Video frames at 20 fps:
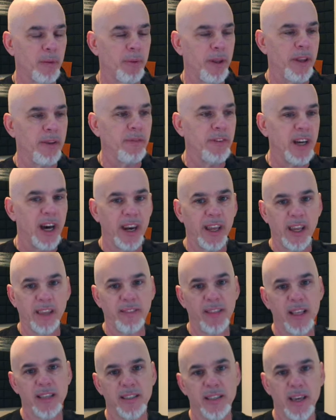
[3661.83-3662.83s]
play, you've got to get
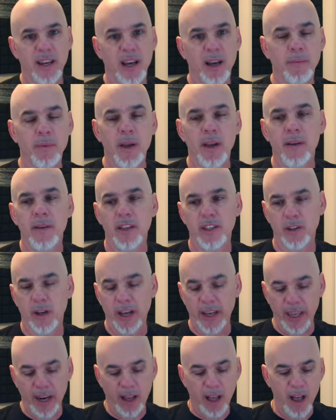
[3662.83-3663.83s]
that set up. So
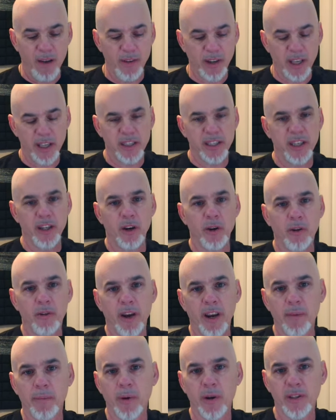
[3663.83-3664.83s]
again, I'll have a casino
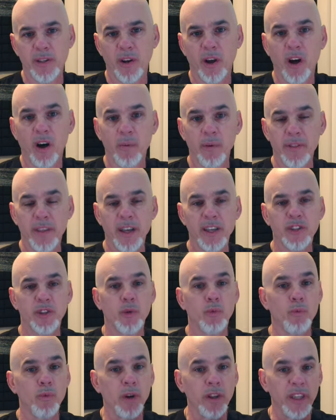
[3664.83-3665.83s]
credit person on with us
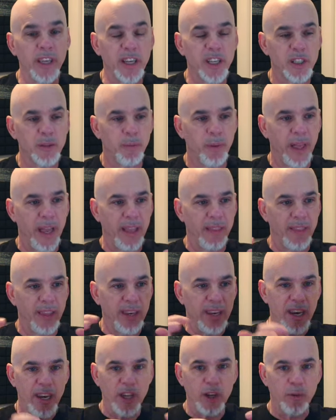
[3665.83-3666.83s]
to really explain the
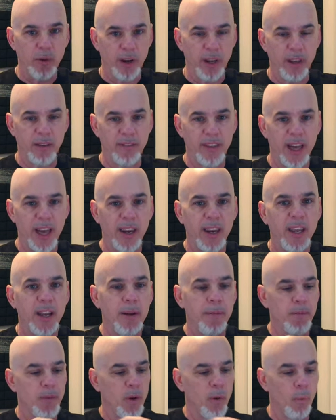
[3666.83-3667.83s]
nitty gritty of that,
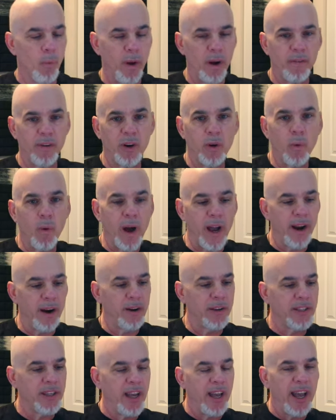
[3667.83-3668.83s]
what it
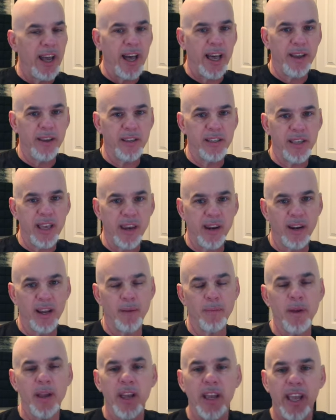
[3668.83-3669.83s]
requires, how you set it
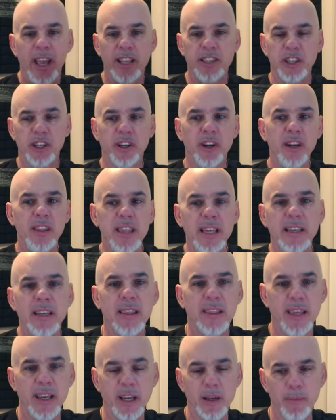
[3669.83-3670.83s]
up. It's a good thing to
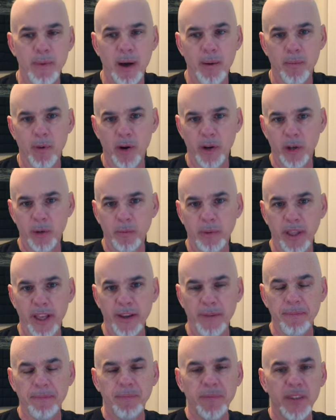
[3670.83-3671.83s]
think about marker
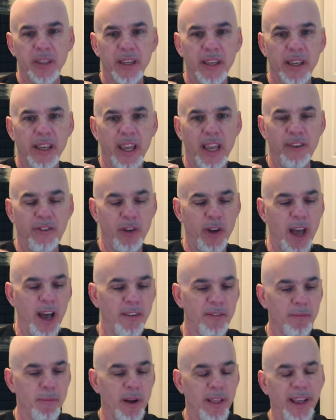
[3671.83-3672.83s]
play. If you
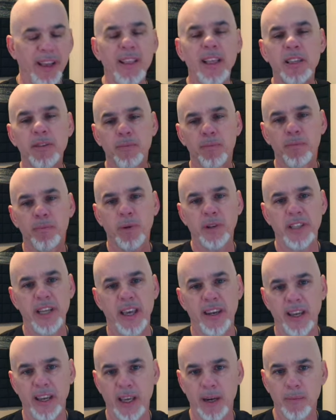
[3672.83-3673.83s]
have, like, let's
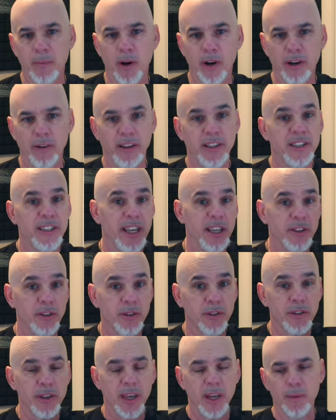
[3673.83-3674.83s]
pretend I got a marker at
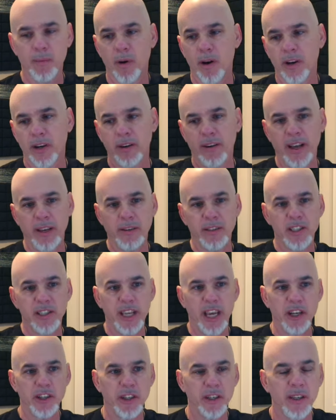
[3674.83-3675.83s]
Caesars and a marker at
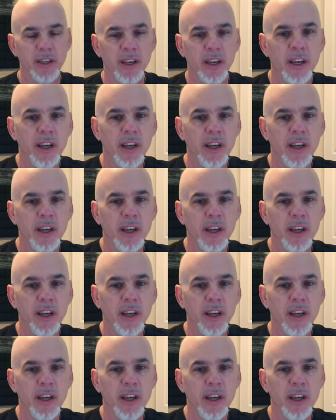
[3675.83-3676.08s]
Station,